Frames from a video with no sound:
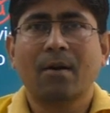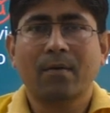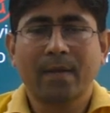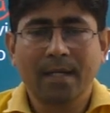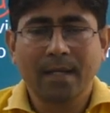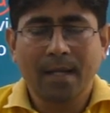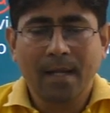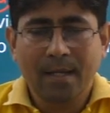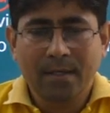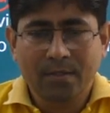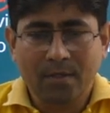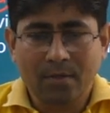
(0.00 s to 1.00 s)
All right,
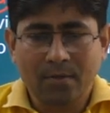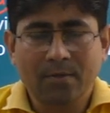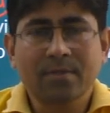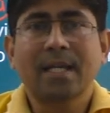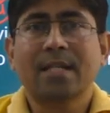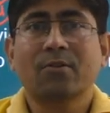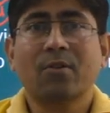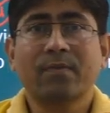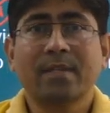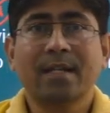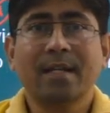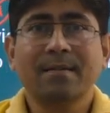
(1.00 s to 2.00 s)
so that's all
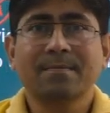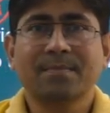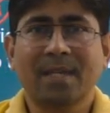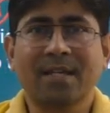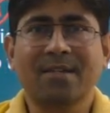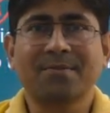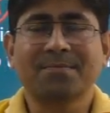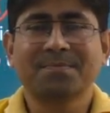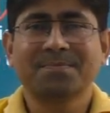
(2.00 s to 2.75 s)
for the day. Thank you.